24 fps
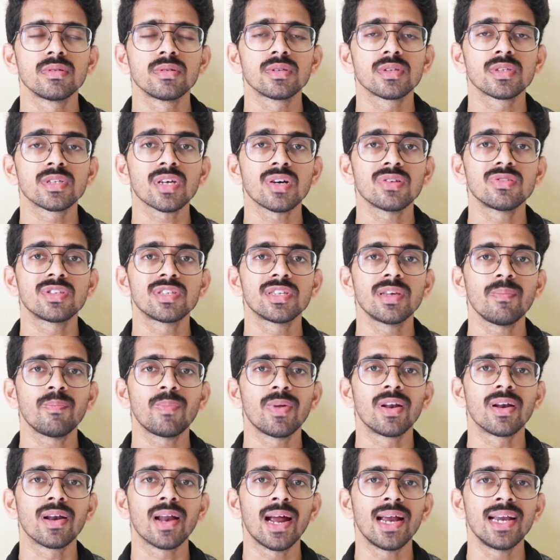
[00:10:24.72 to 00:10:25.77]
Sounds
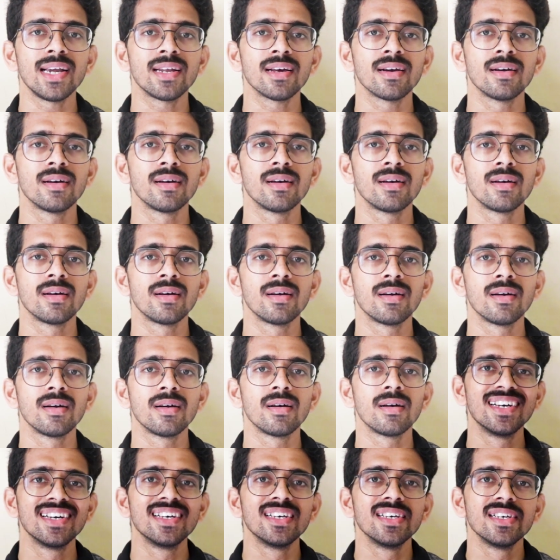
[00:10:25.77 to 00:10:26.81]
simple, right?
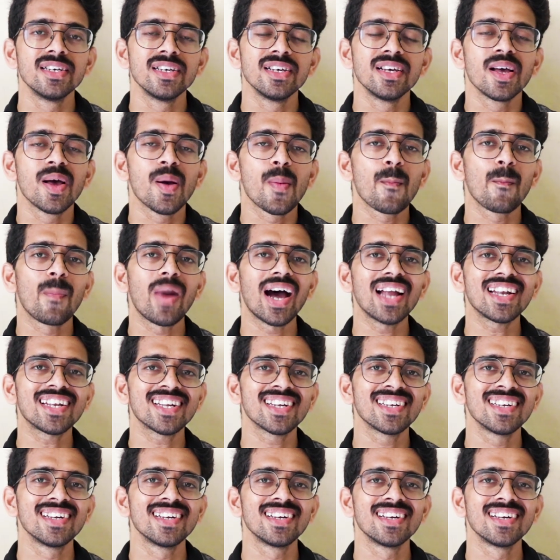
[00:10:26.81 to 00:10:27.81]
But